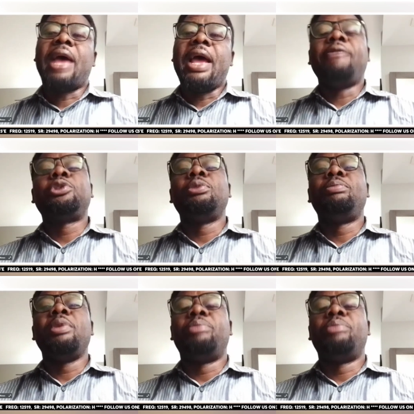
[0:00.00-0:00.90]
I have to
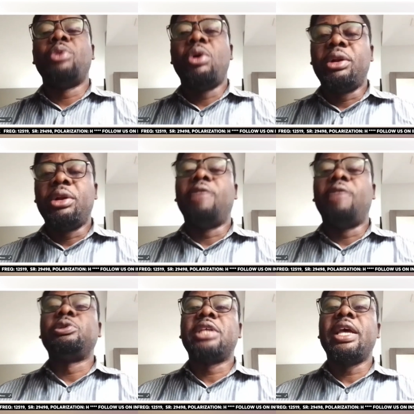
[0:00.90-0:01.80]
be bold enough to
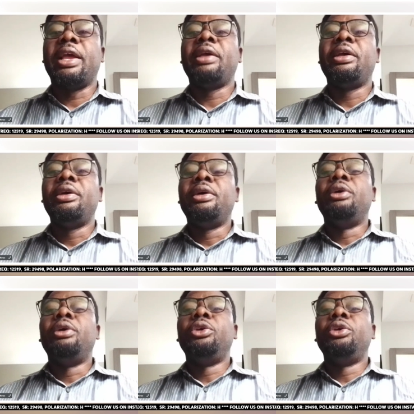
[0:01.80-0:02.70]
say,
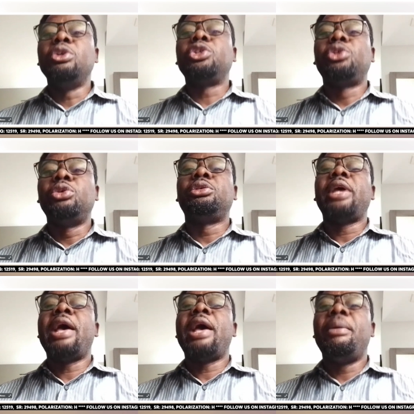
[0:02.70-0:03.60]
you should
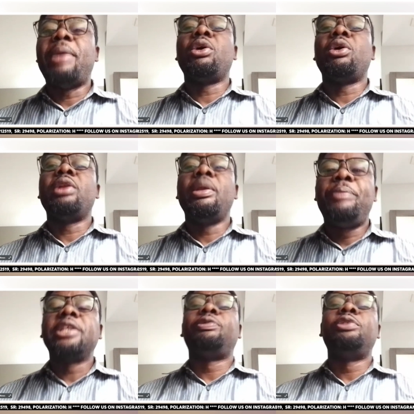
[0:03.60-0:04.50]
embark on a
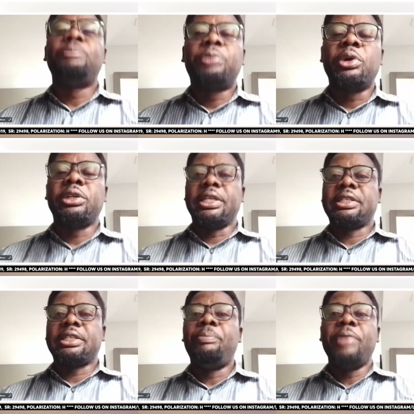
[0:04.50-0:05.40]
peaceful protest.
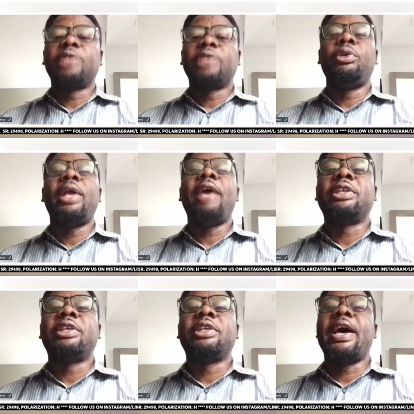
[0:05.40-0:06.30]
Peaceful
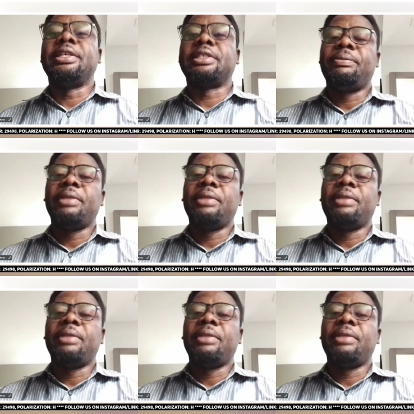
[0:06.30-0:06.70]
emphasized.